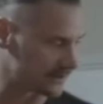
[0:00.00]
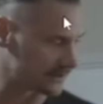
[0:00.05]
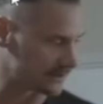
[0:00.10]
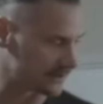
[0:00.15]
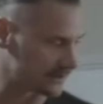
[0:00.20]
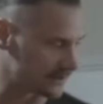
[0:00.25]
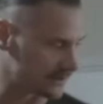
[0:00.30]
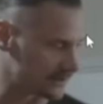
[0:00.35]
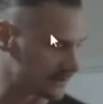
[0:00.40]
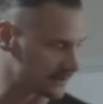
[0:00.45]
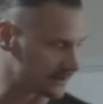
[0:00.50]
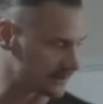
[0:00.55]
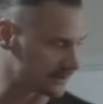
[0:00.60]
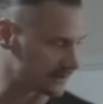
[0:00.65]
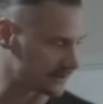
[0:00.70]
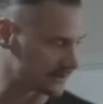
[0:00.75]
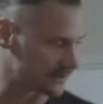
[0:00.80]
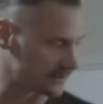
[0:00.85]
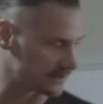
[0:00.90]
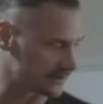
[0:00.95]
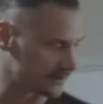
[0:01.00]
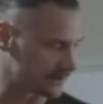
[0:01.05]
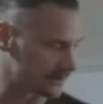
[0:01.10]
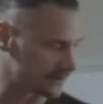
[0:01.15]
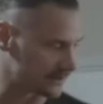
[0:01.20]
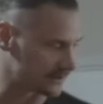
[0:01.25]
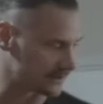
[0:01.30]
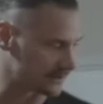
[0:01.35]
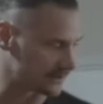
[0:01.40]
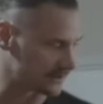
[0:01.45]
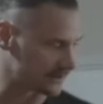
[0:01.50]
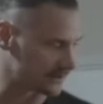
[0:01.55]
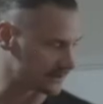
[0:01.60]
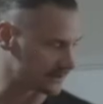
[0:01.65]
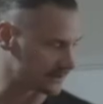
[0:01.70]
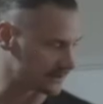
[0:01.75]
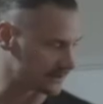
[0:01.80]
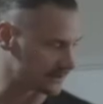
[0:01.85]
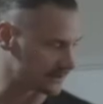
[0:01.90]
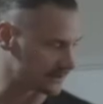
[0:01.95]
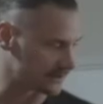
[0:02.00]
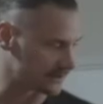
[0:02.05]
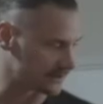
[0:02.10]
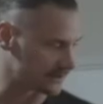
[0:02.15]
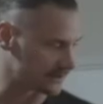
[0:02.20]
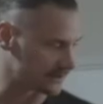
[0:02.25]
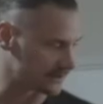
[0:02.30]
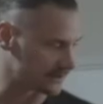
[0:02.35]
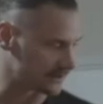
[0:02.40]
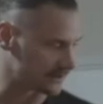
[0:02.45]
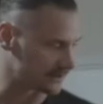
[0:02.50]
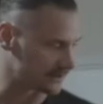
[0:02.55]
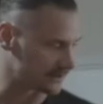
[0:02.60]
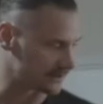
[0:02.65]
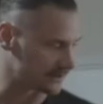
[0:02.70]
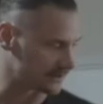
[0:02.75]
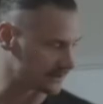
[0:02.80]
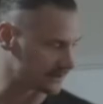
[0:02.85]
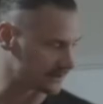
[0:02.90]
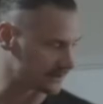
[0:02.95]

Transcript: No words are spoken by the person on screen.